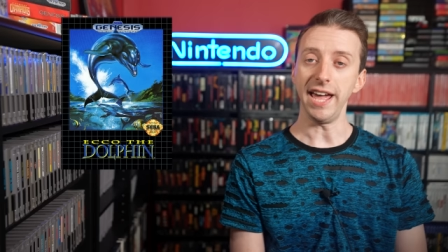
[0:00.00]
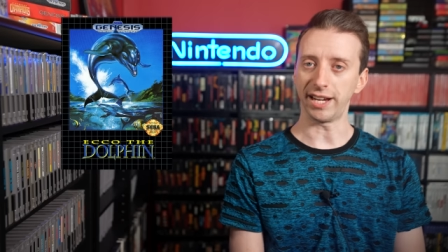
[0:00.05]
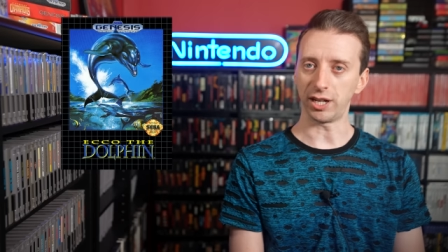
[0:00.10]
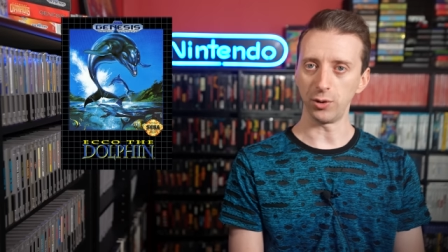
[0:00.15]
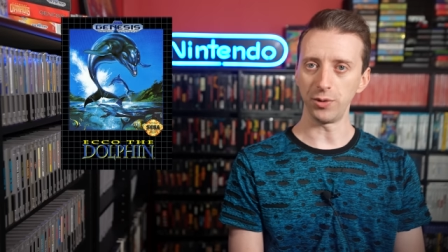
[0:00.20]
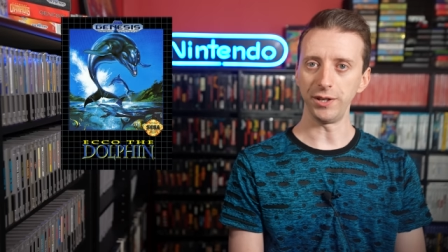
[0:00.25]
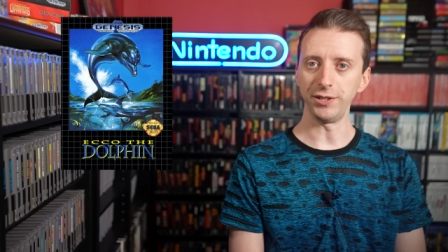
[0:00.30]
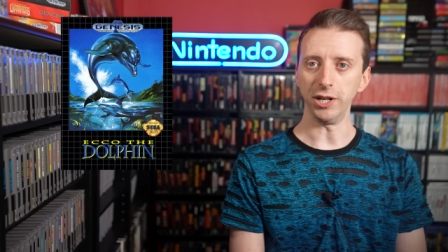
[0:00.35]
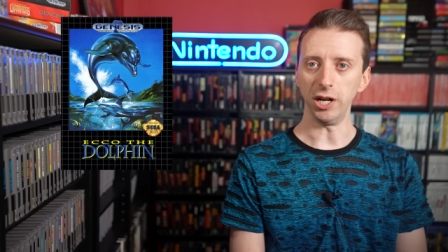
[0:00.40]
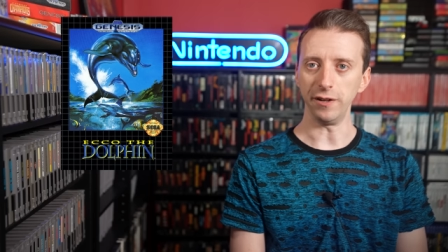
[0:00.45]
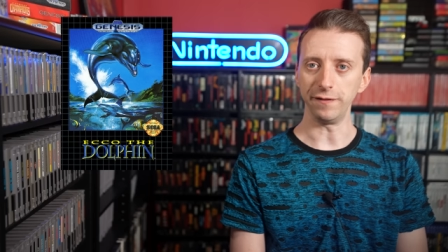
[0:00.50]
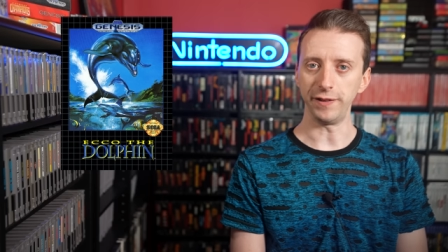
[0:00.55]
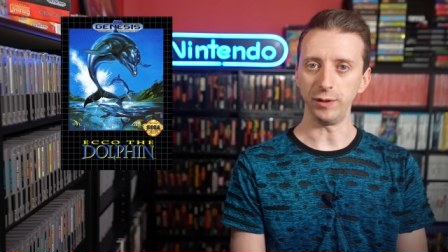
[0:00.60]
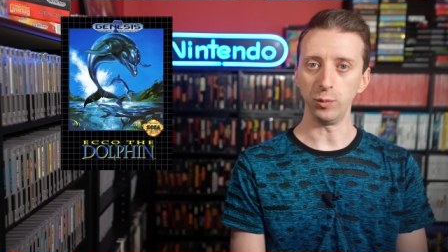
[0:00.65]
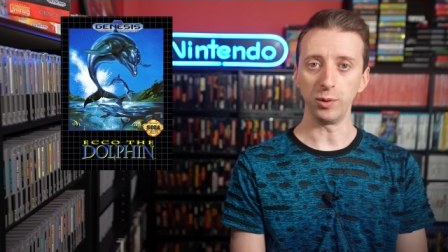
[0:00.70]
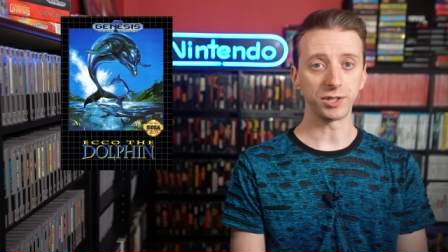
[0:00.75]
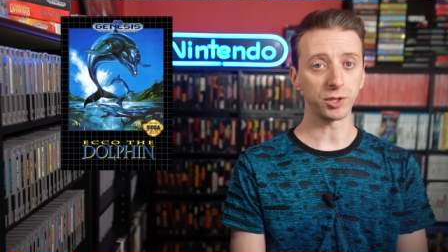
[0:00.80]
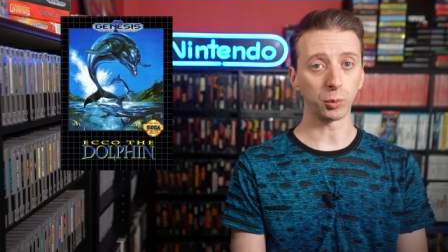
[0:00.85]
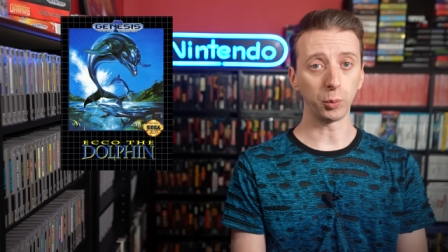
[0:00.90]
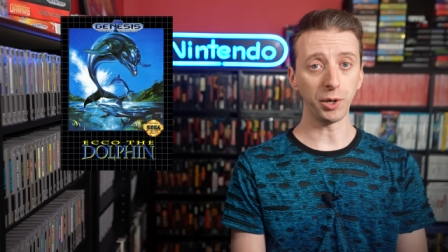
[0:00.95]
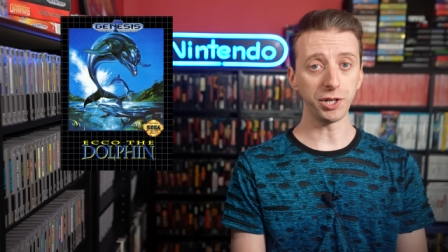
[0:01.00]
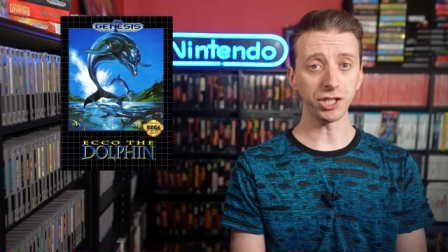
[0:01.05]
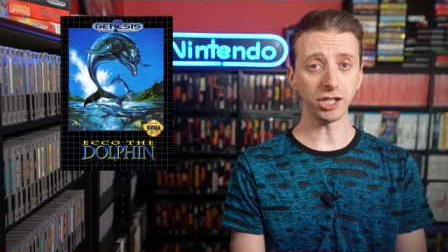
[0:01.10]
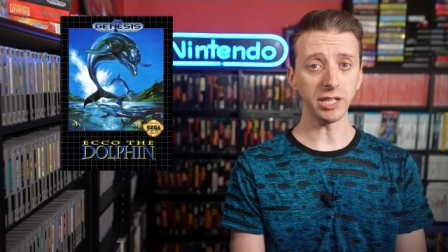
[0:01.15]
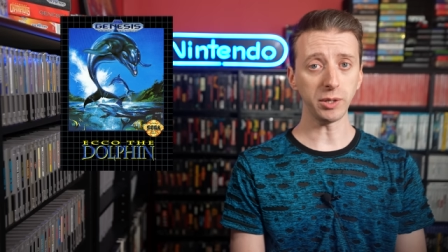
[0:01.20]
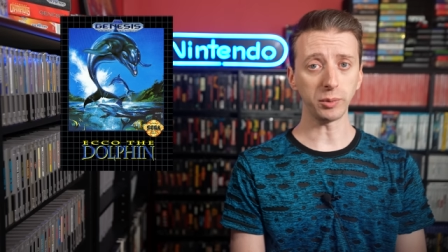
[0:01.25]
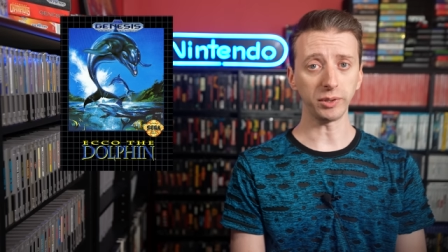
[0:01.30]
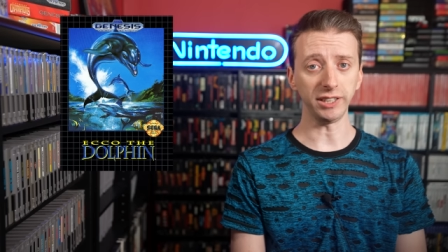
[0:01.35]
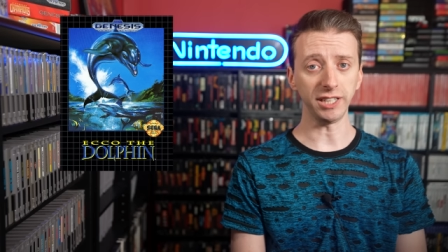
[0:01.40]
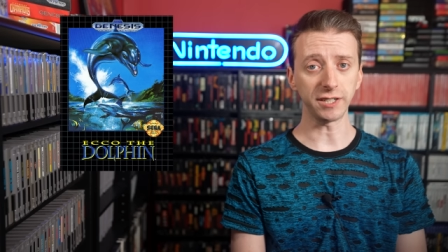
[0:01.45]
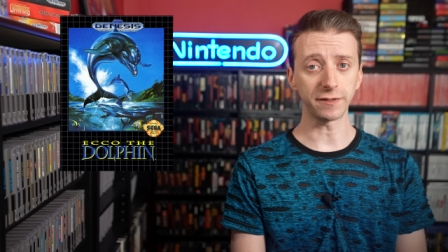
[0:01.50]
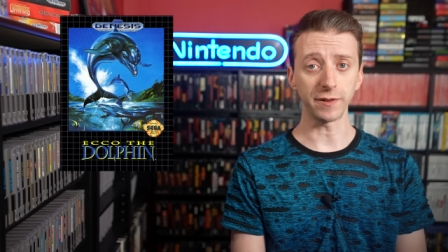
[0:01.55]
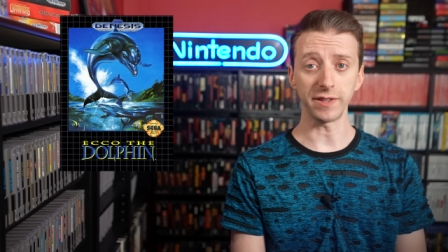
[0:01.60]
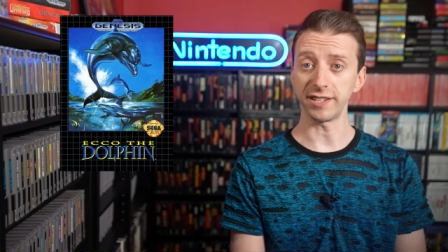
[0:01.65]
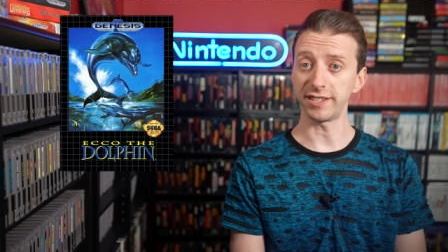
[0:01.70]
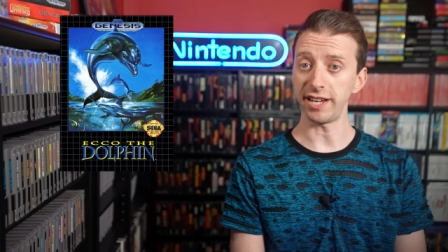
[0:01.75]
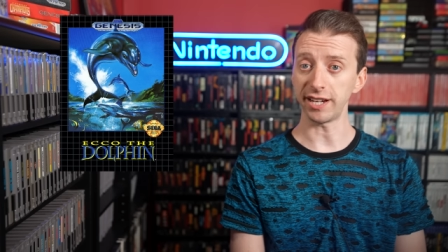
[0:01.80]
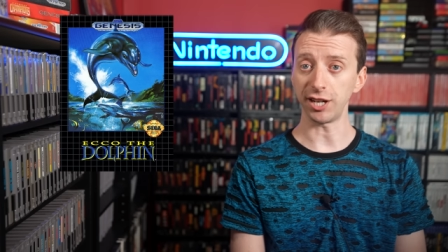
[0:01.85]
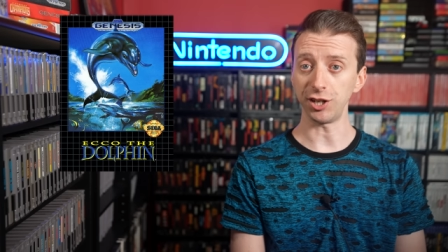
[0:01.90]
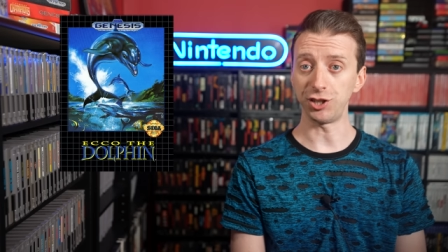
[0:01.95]
Ecco the Dolphin was originally released for the
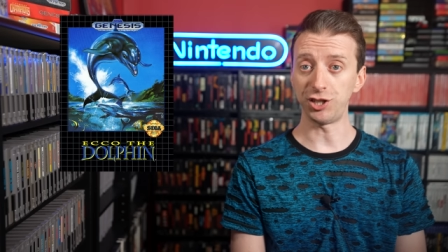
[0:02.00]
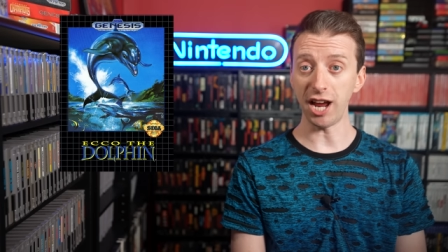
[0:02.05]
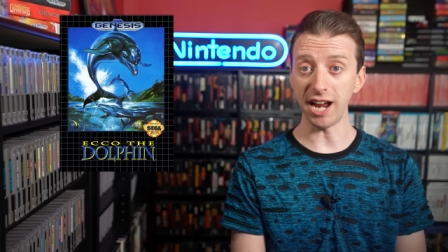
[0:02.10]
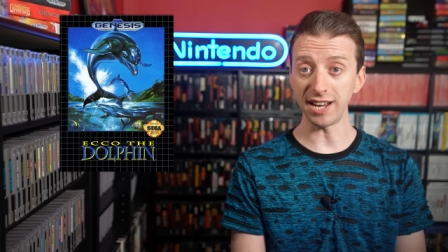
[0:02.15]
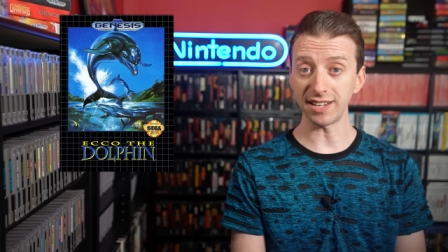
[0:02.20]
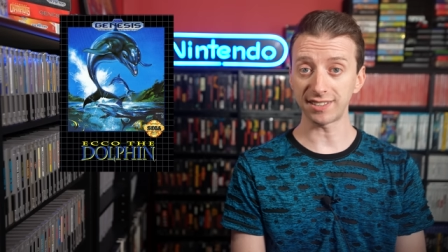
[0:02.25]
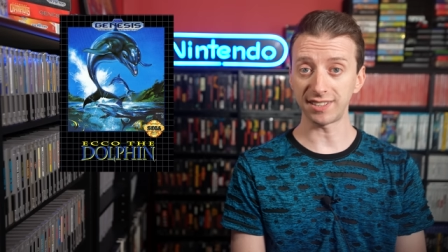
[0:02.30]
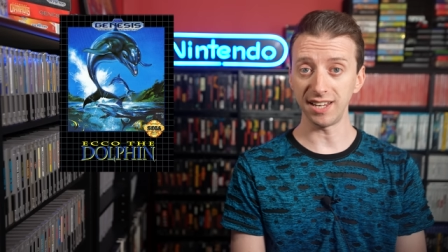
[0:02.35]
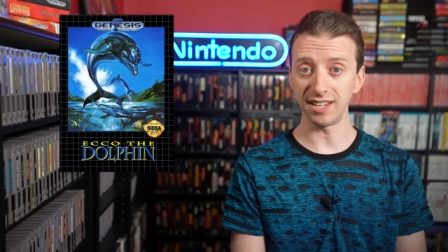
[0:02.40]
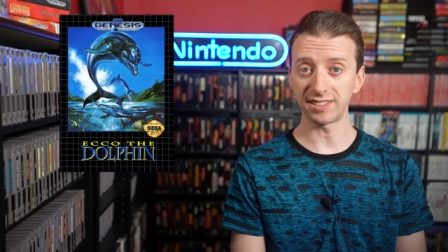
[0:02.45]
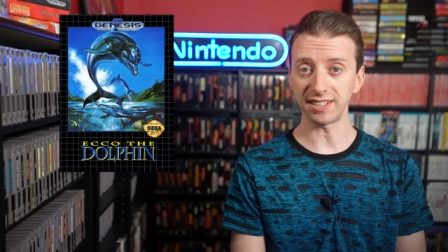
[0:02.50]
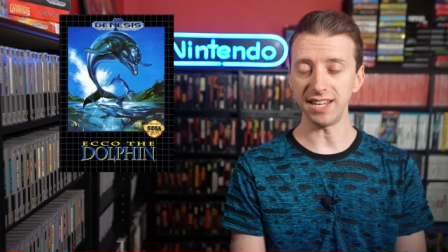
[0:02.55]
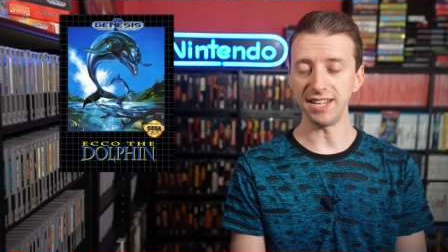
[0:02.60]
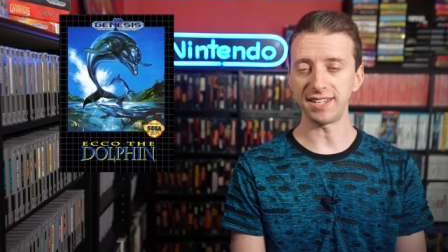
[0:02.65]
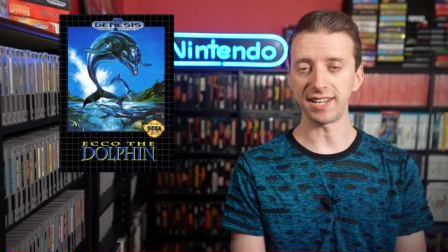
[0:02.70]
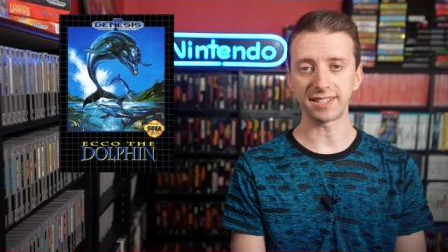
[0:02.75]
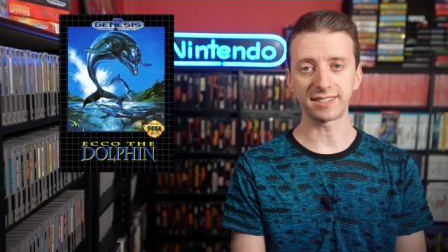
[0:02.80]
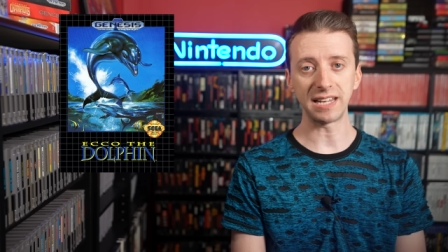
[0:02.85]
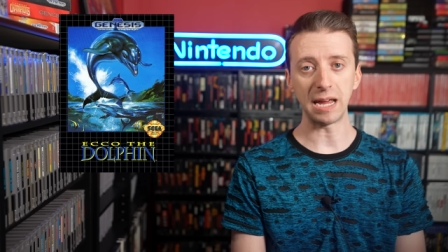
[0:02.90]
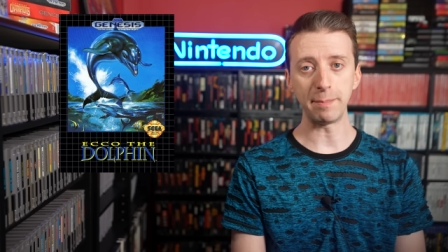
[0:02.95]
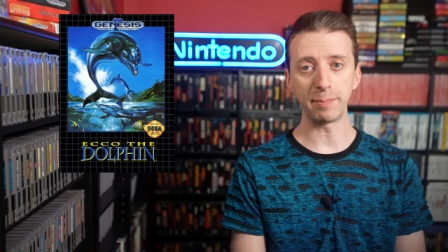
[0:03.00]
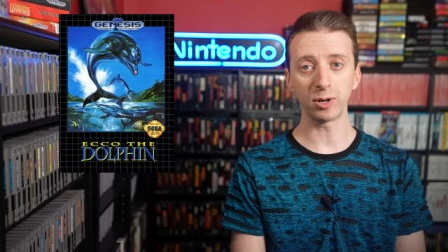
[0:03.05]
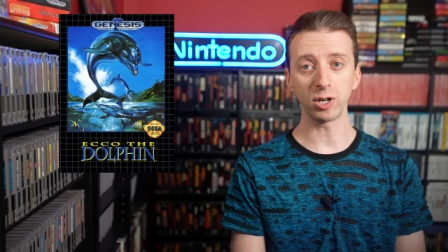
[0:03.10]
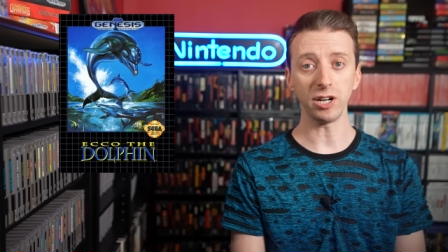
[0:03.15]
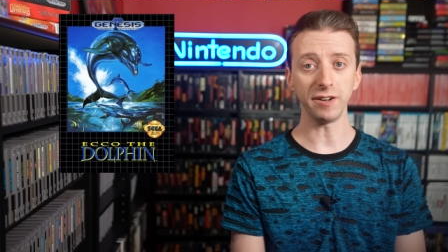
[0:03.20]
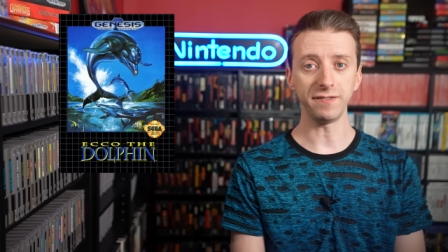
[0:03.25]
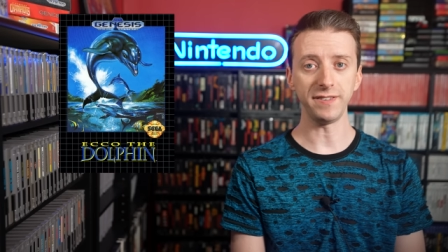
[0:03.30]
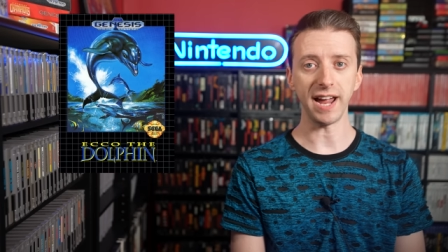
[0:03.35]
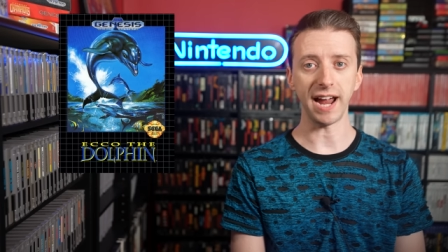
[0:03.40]
Sega Genesis in December of